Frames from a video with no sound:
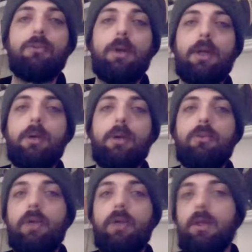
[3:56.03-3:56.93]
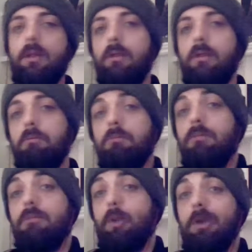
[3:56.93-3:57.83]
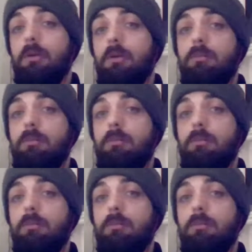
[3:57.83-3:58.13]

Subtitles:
right now say that no big deal,